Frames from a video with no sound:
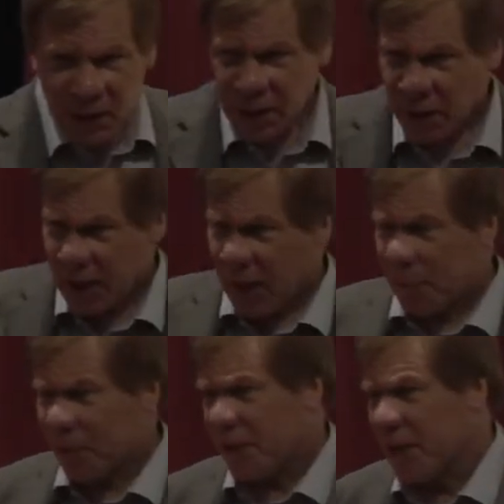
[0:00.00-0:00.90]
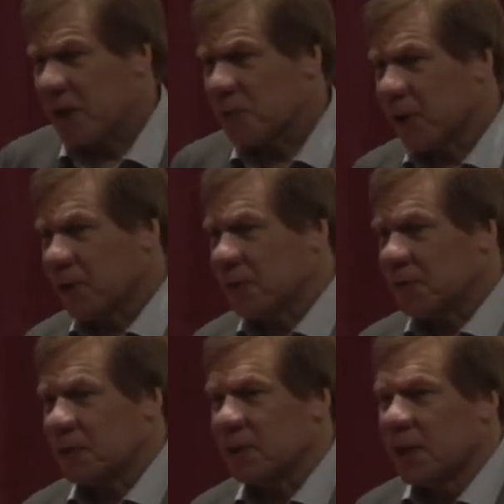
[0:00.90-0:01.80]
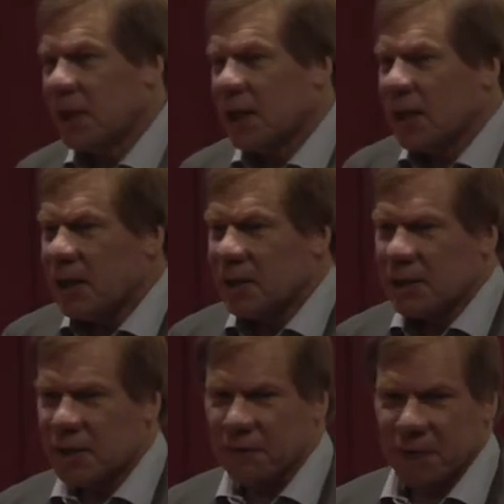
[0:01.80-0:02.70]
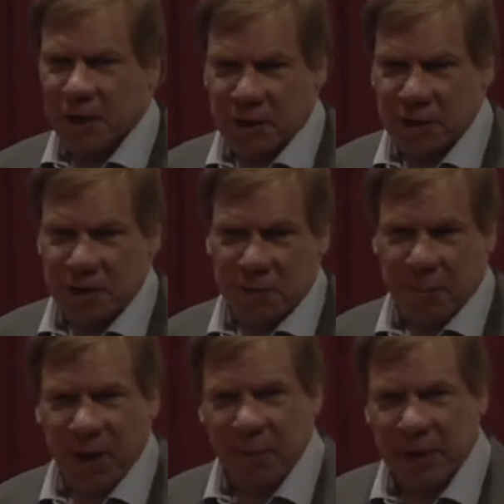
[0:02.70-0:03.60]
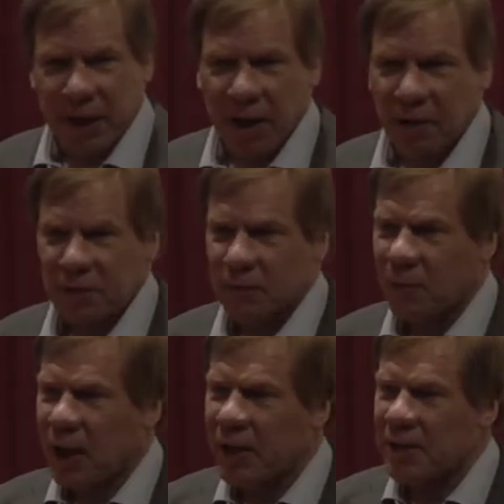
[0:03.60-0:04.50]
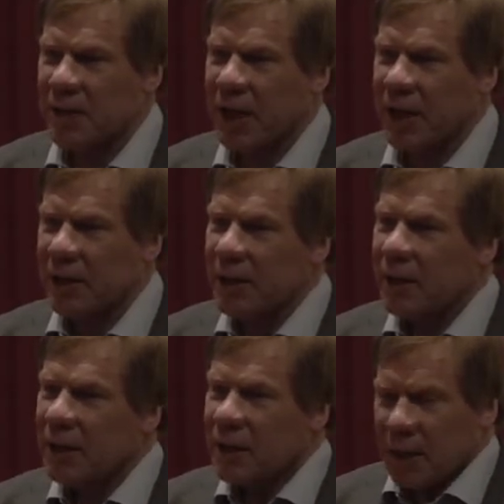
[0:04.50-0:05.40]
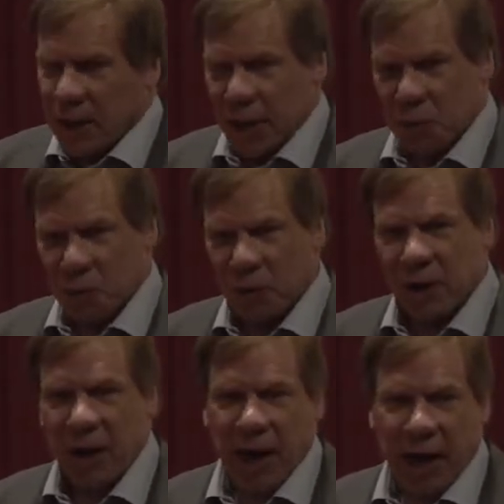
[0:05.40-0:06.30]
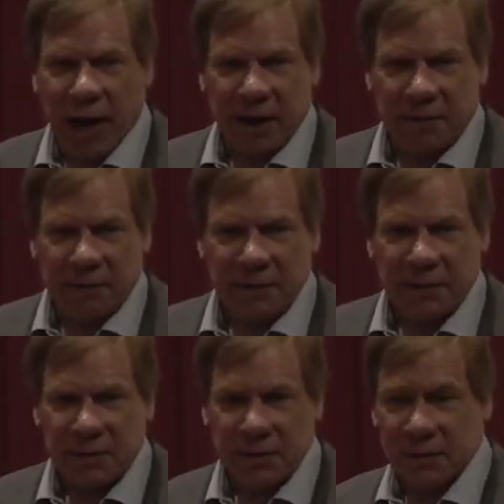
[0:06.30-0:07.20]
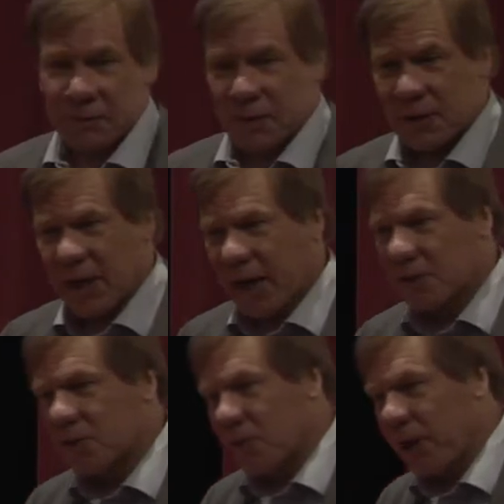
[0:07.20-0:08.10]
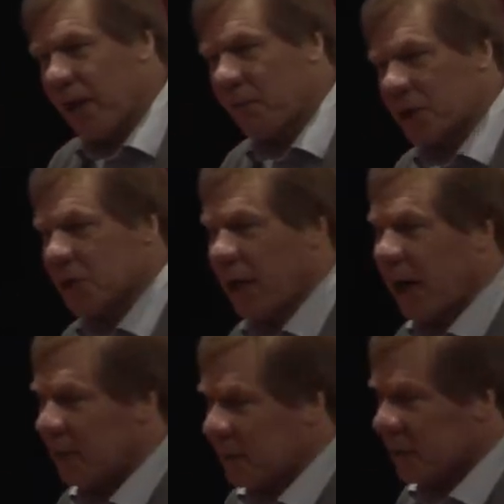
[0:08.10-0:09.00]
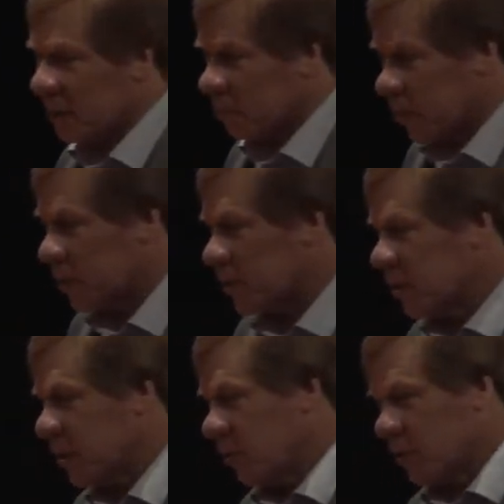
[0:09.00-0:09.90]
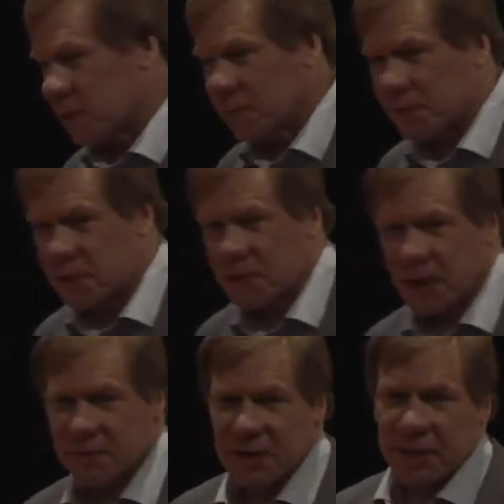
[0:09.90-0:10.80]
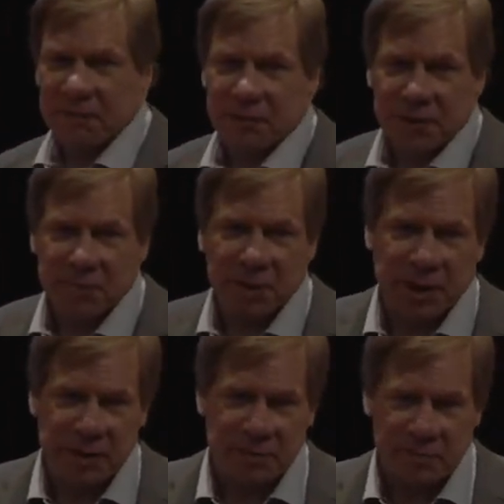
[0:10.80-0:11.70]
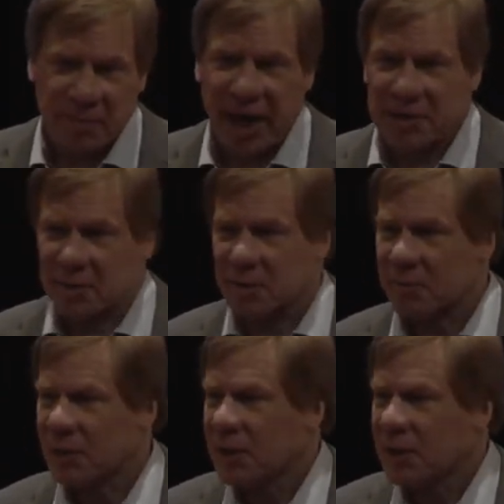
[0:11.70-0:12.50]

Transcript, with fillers: Now, a couple things relative to difficulties for public health. One is that it's real hard. Doctors don't have much time in the, per, in the course of a visit. They have ten, fifteen minutes maximum.